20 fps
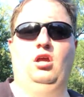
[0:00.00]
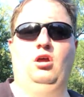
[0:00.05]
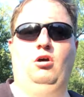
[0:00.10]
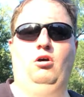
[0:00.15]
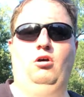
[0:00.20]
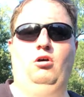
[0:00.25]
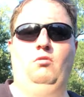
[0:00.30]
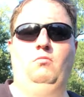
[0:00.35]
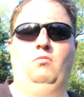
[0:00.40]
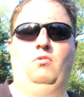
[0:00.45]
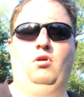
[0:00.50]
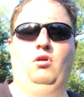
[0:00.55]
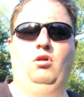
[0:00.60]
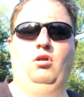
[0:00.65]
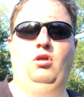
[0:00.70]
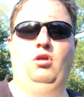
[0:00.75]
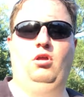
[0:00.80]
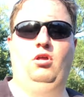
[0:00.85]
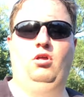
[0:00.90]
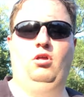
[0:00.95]
Um,
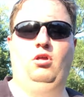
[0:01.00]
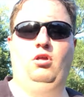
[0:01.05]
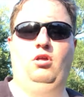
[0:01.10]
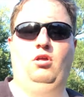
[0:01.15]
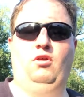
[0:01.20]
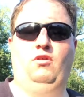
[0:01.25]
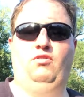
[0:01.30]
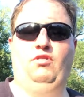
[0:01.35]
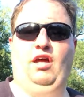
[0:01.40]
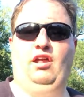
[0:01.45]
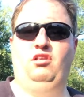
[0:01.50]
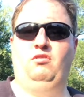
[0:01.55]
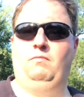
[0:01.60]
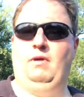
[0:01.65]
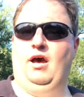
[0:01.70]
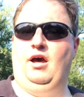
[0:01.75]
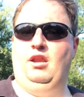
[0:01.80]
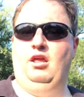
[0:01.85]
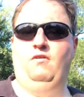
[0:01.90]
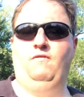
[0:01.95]
that's
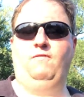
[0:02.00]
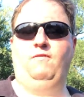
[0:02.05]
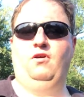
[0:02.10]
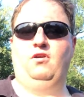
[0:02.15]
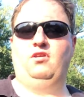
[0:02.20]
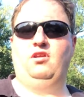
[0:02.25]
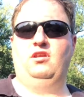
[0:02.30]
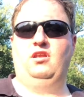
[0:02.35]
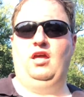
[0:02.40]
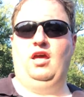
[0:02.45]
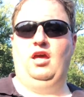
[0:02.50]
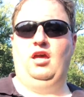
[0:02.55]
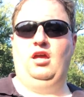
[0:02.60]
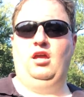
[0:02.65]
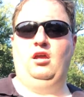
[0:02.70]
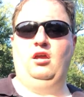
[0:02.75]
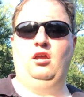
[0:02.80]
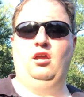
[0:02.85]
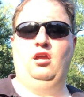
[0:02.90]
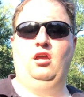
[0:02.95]
about it for
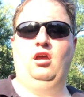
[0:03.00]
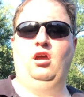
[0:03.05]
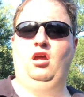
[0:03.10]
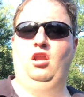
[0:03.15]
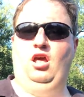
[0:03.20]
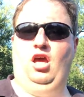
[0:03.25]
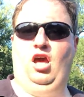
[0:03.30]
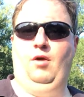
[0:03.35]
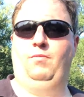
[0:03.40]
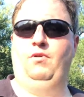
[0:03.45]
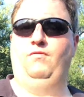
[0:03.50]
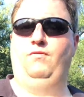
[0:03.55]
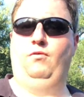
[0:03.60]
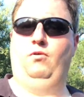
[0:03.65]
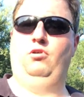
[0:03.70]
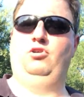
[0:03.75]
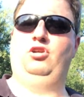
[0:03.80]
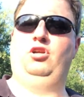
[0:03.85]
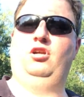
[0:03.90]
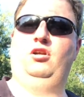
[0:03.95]
today, and happy
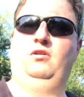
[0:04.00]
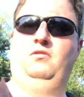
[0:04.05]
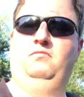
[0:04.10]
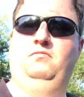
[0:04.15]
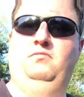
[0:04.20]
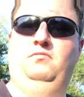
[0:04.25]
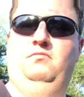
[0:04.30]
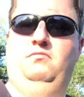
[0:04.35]
forging.